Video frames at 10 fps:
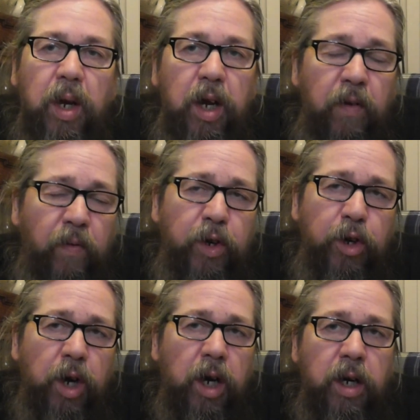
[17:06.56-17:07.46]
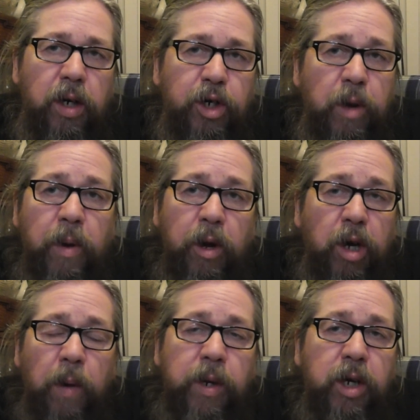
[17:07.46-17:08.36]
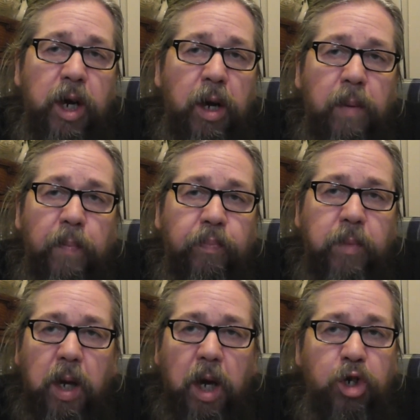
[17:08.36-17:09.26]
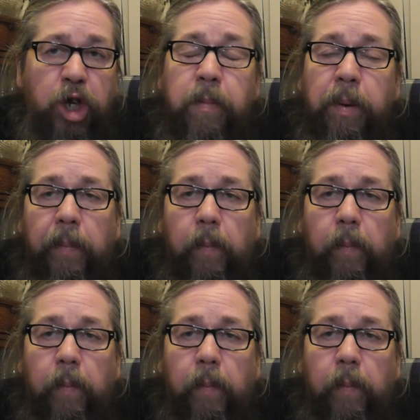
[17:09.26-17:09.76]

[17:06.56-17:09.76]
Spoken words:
if you are somehow coming to a sheep